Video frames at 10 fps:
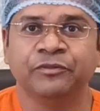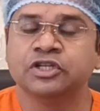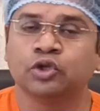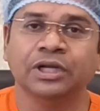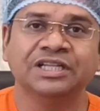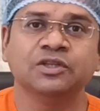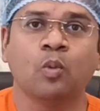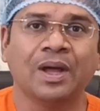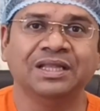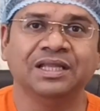So that is a
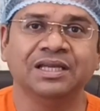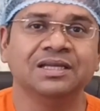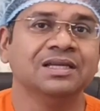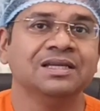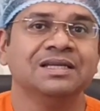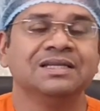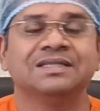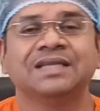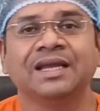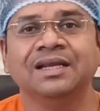one thing.
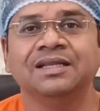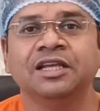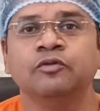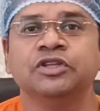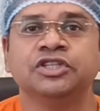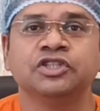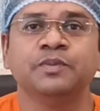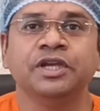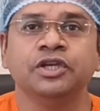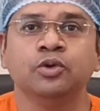Second thing which is
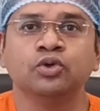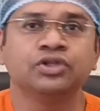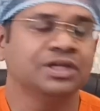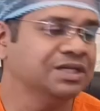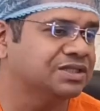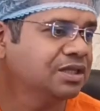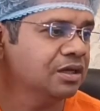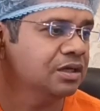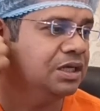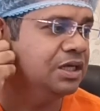being used is
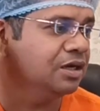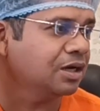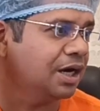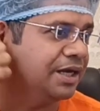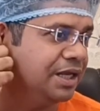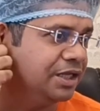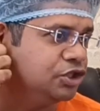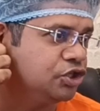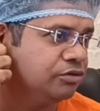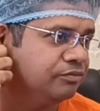the ear
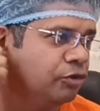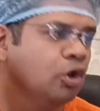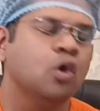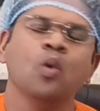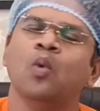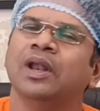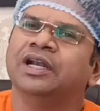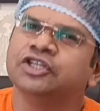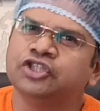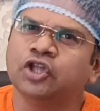cartilage. Well, it
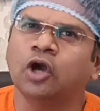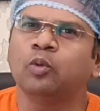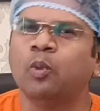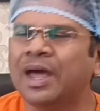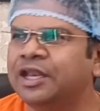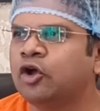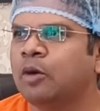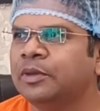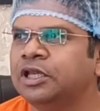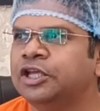is not very
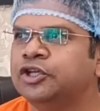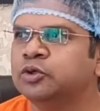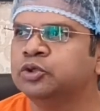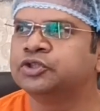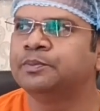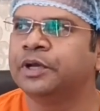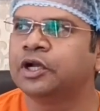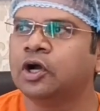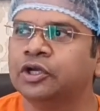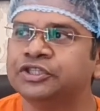commonly used
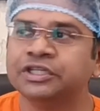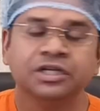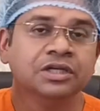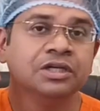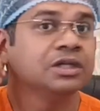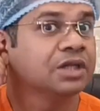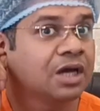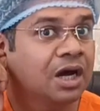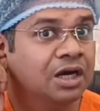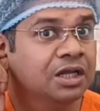because the
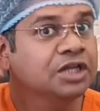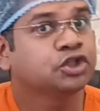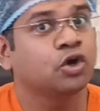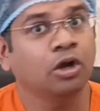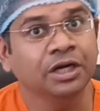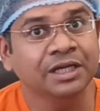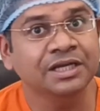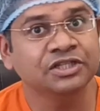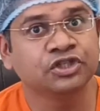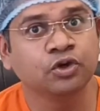cartilage quality
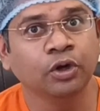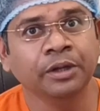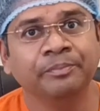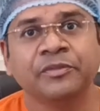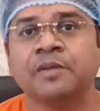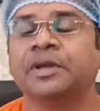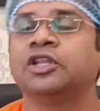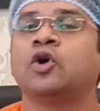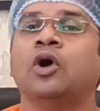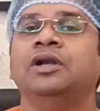is good, but the
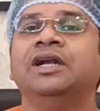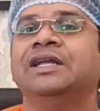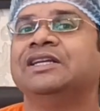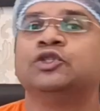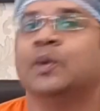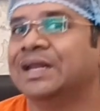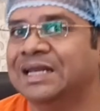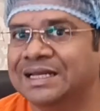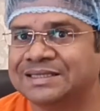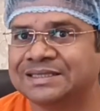quantity is very
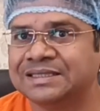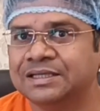less.